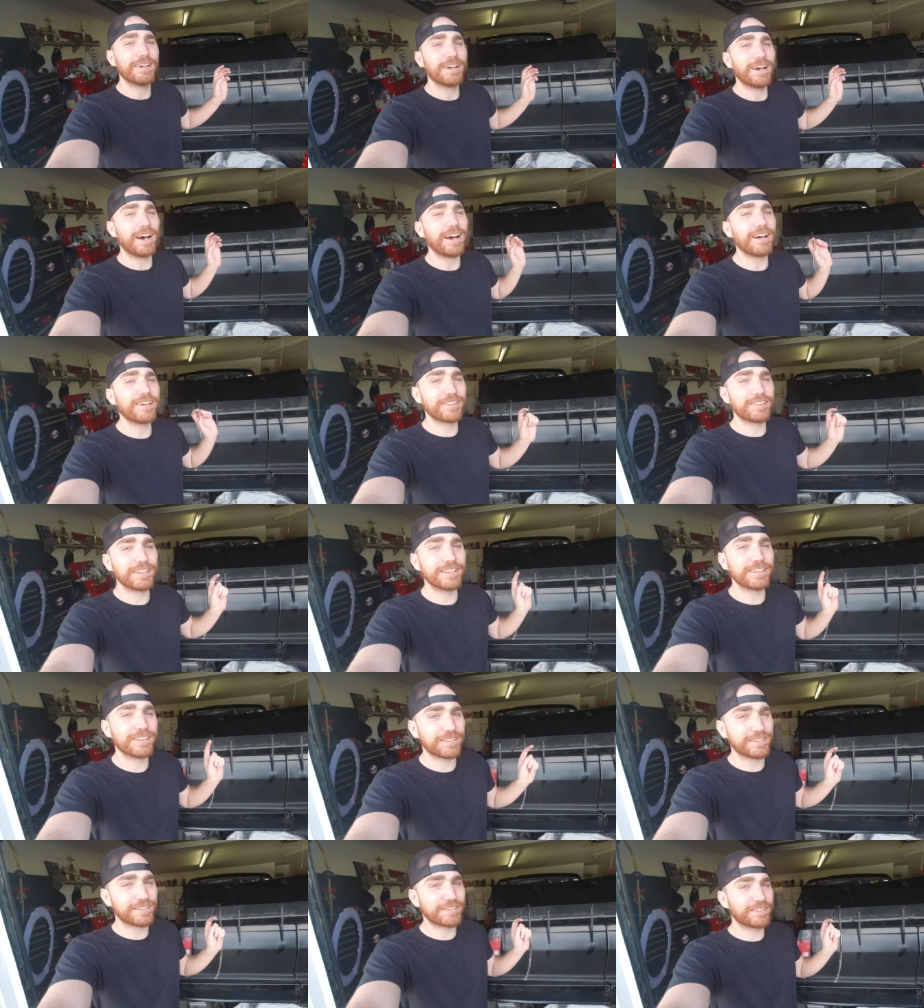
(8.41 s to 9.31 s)
I think
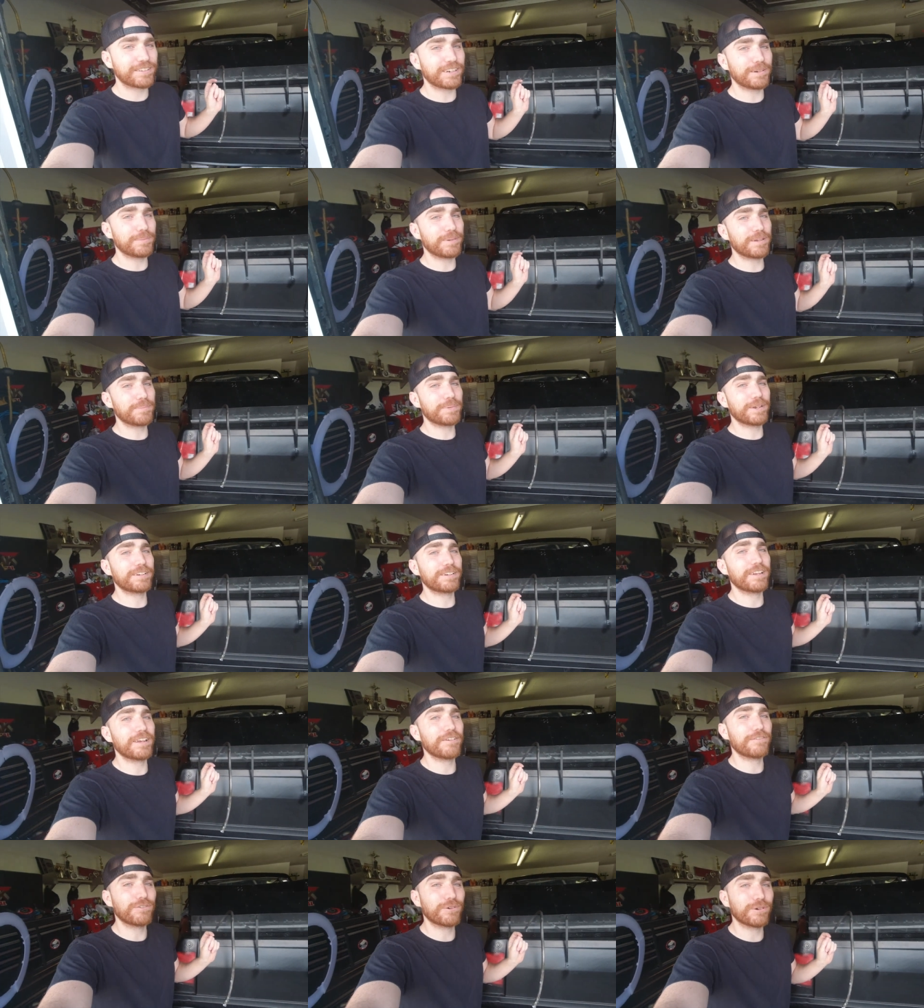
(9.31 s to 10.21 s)
this is going to be a big
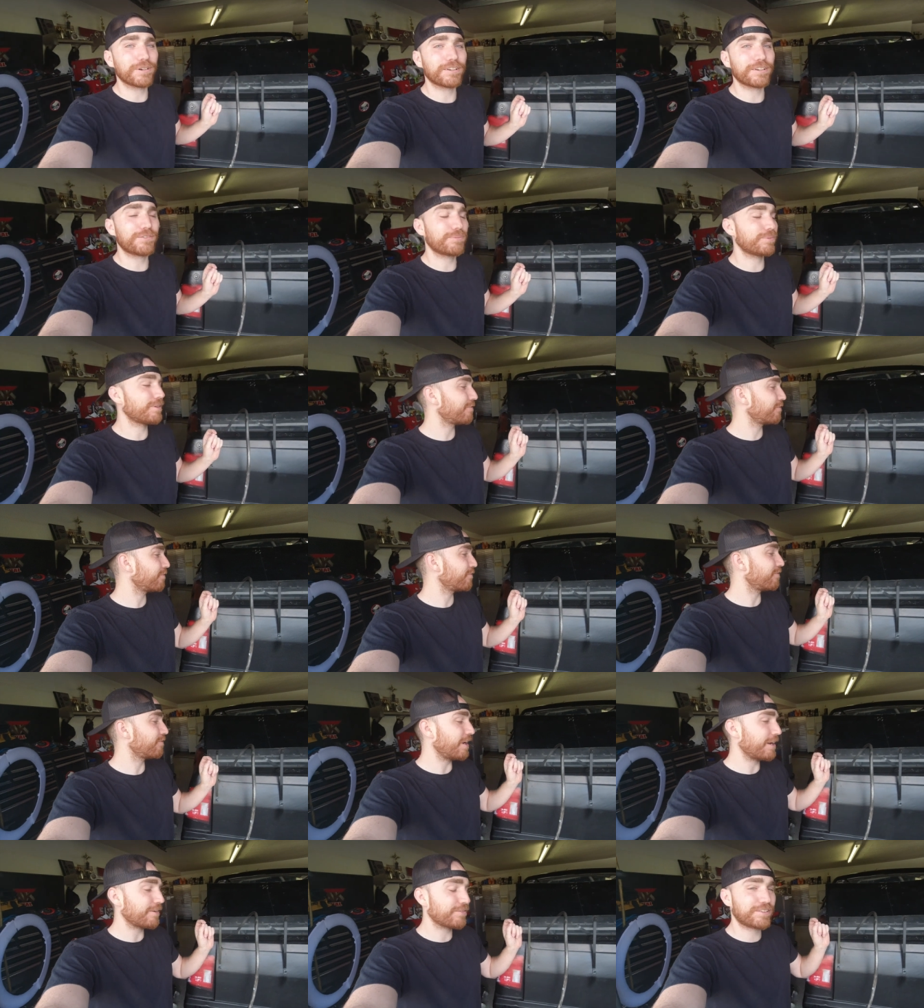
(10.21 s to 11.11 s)
day for us. We've
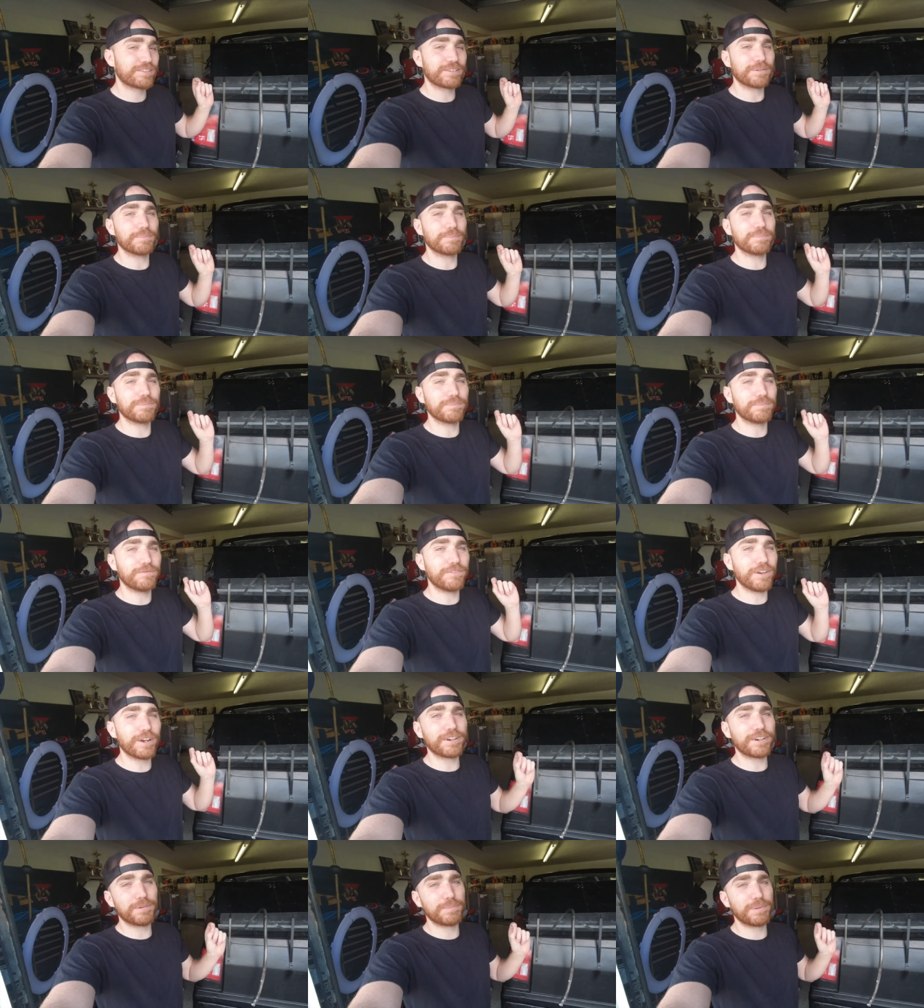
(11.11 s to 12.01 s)
found some
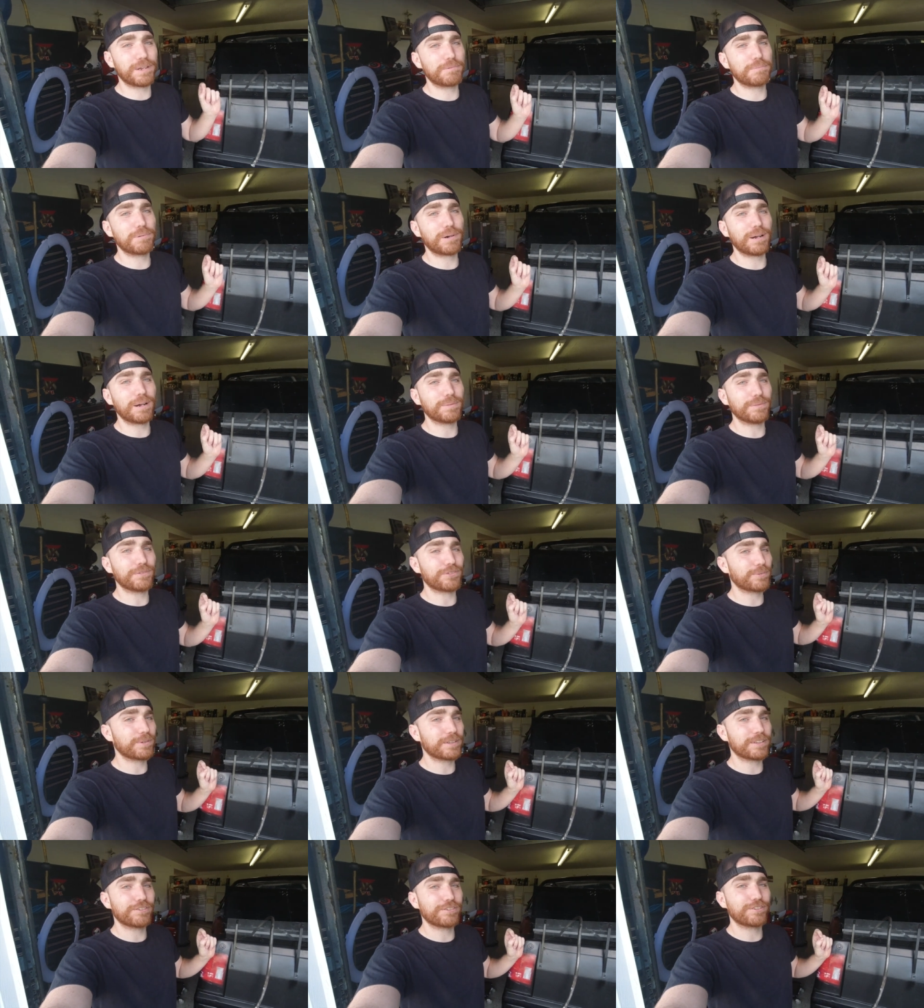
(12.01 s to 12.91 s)
very big problems
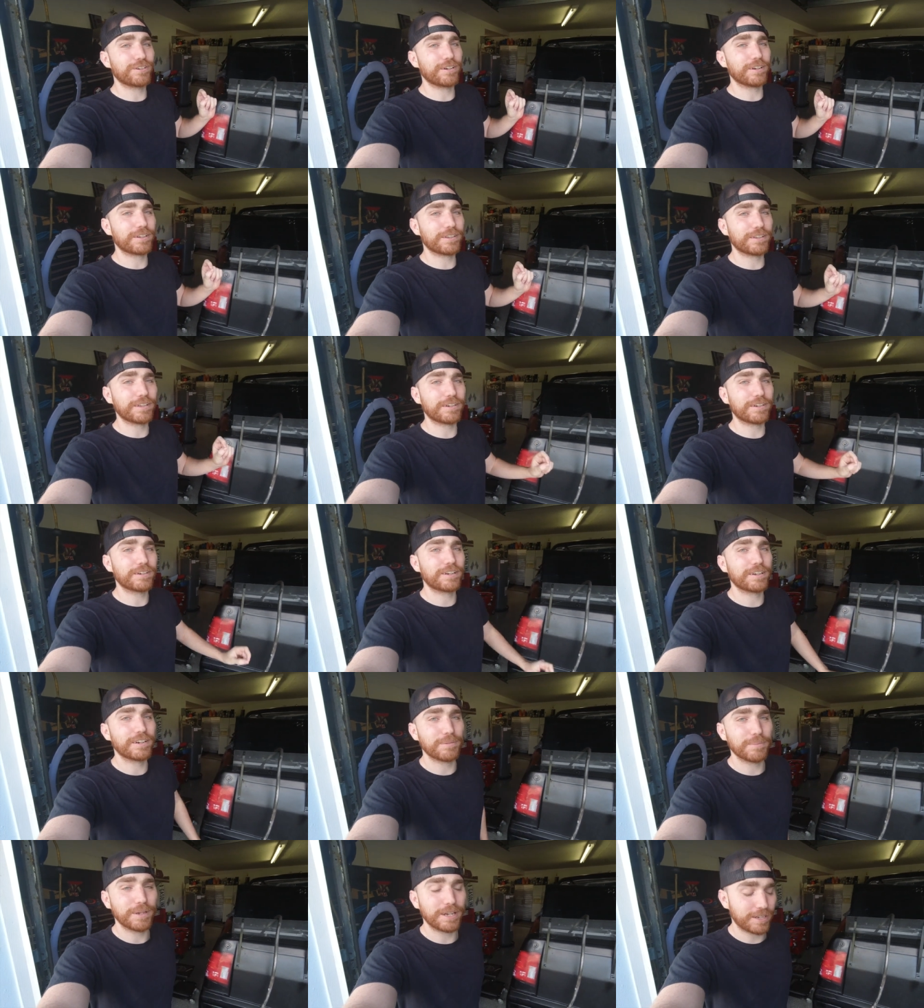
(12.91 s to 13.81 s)
with the truck that are
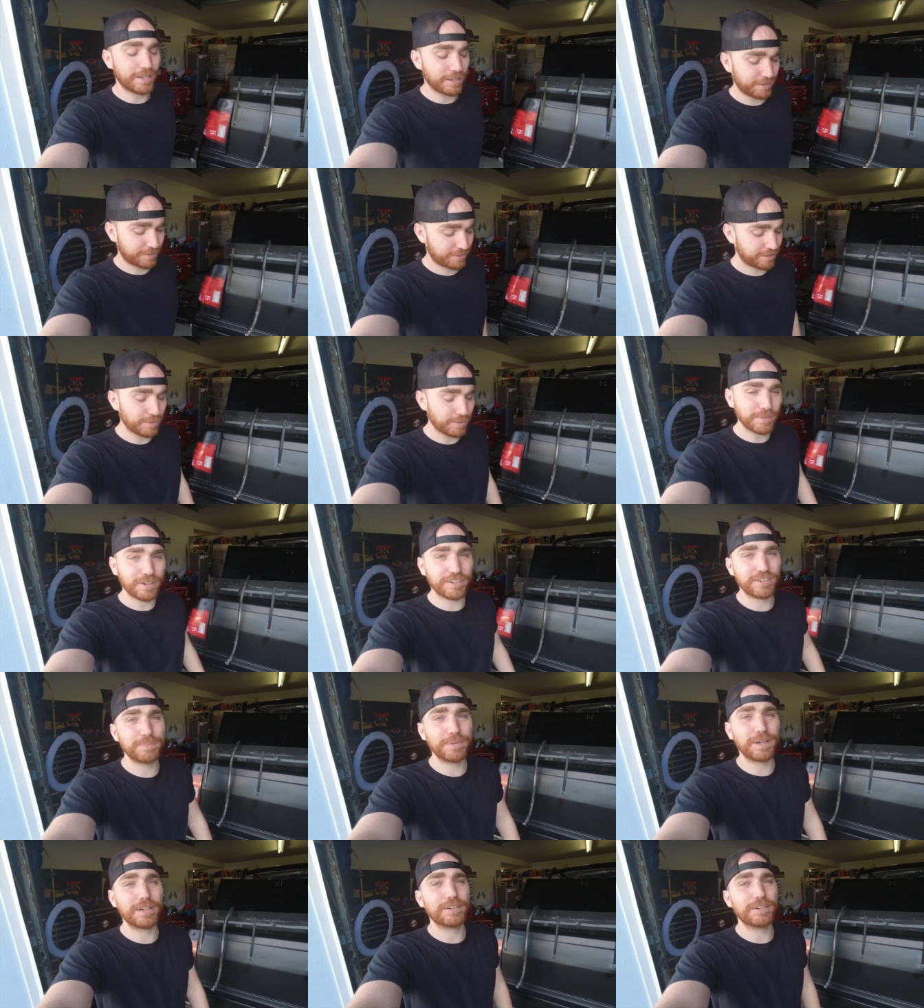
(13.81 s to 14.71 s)
going to make it so
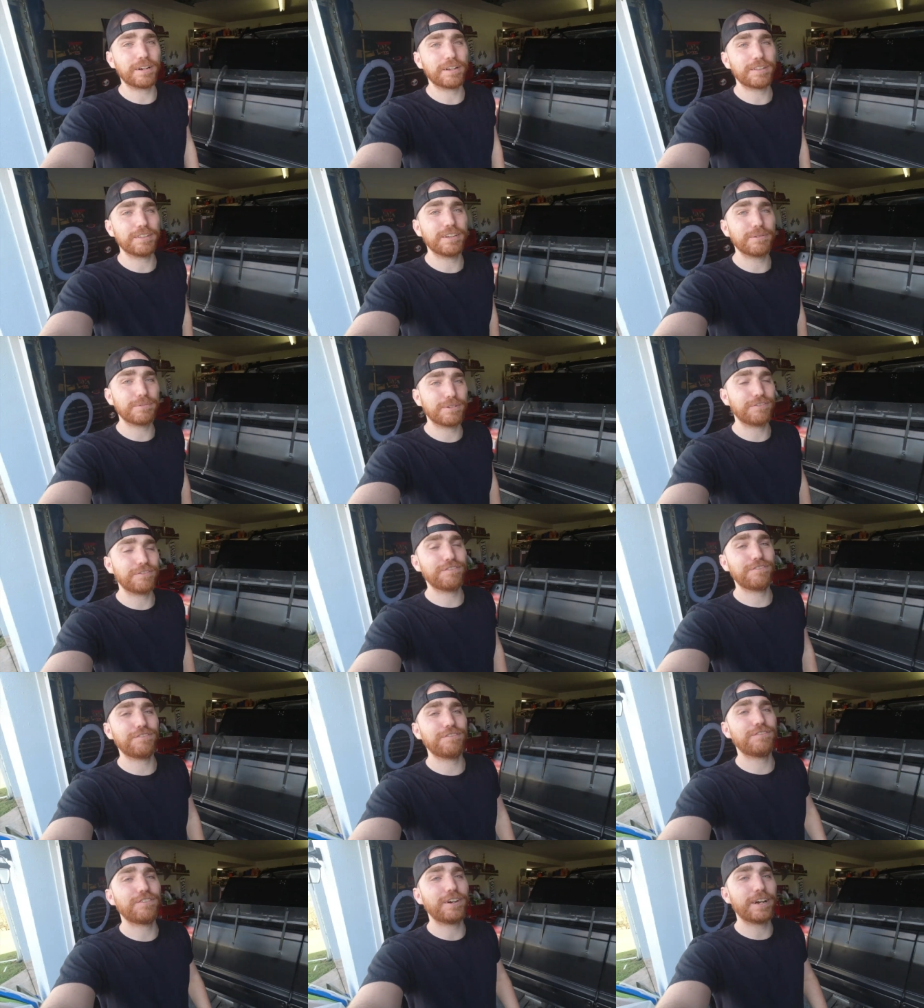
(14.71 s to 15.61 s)
much better. I think we
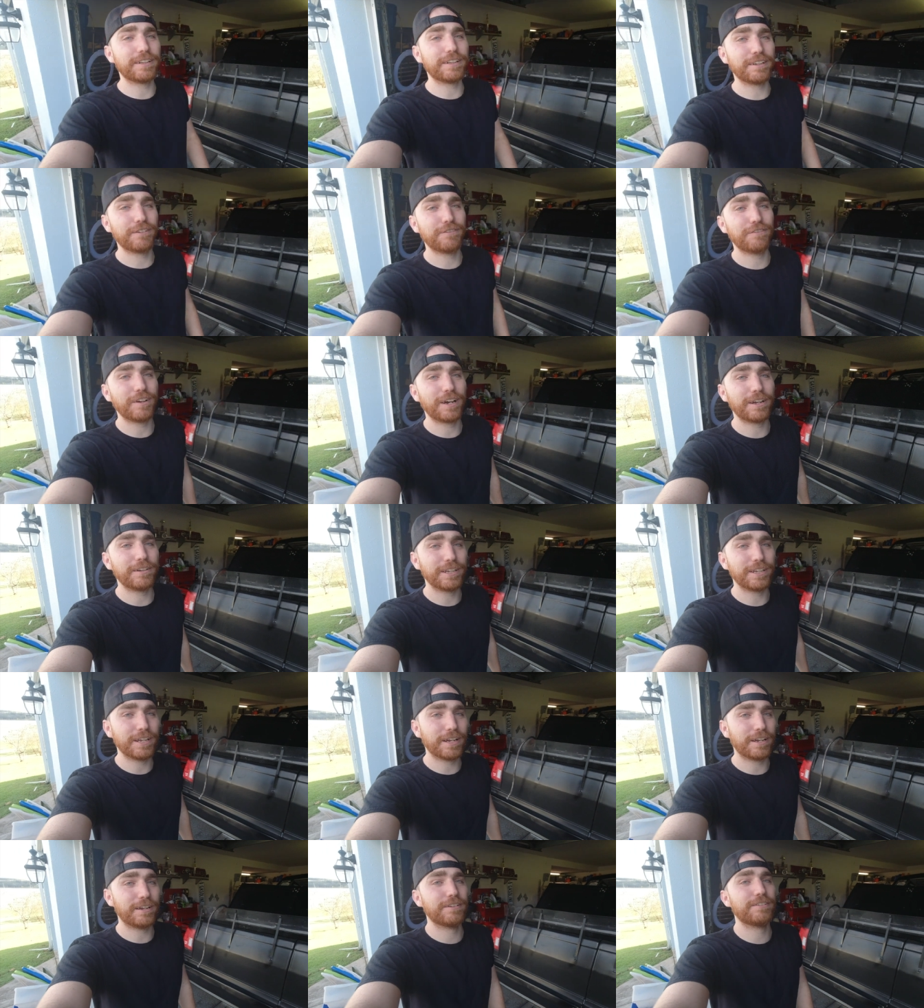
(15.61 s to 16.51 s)
finally found
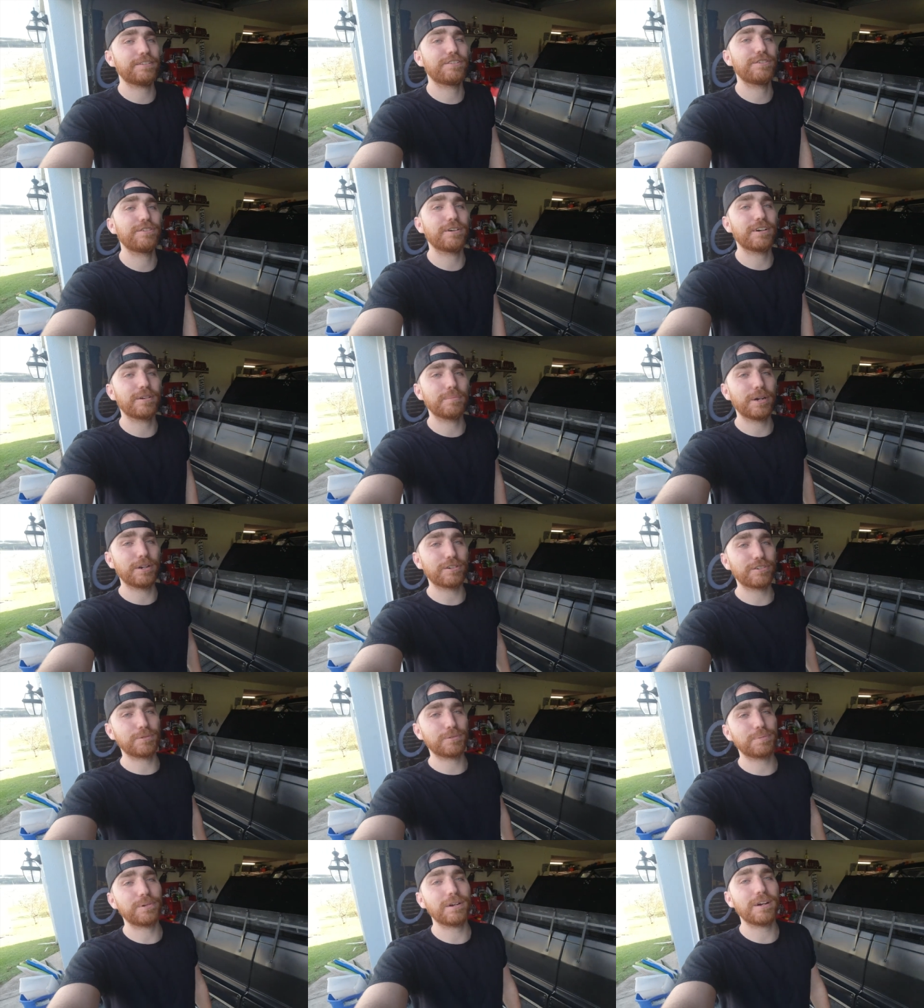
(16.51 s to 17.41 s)
the end to our
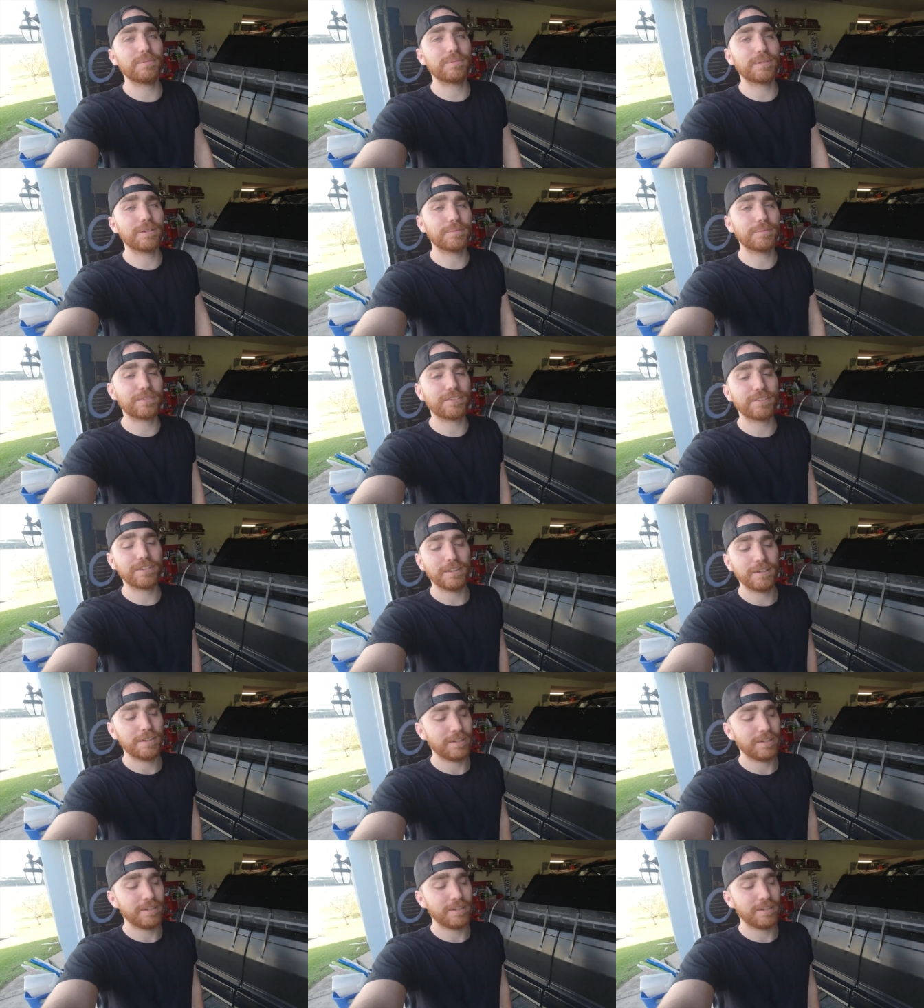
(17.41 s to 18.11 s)
motor problems.